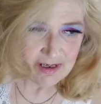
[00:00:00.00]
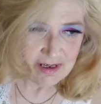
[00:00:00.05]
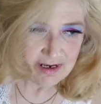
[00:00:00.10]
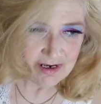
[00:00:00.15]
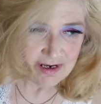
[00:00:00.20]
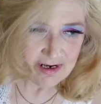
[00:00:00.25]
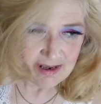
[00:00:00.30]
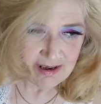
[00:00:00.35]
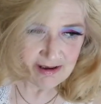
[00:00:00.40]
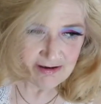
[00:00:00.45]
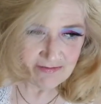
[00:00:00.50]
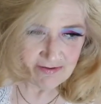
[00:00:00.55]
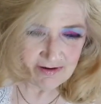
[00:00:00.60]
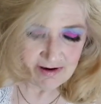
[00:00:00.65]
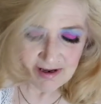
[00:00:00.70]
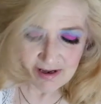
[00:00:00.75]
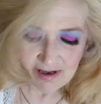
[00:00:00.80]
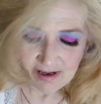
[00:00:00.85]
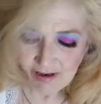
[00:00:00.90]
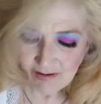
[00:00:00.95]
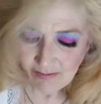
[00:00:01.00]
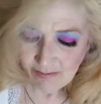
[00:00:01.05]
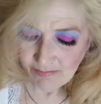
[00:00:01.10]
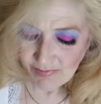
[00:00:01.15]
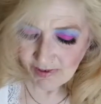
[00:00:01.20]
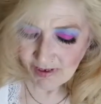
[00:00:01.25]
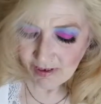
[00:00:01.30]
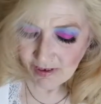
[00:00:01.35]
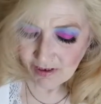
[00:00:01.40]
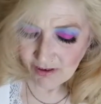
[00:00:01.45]
left at home,
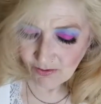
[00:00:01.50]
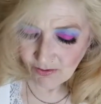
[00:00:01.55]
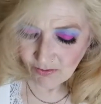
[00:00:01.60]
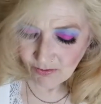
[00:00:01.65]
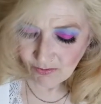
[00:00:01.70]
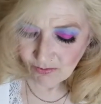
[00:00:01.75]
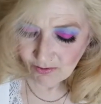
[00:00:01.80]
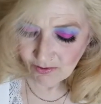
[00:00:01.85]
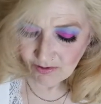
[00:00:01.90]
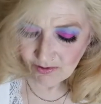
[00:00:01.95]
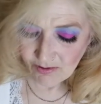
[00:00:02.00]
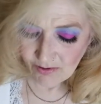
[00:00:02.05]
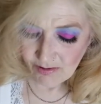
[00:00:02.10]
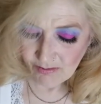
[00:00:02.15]
big gold ones,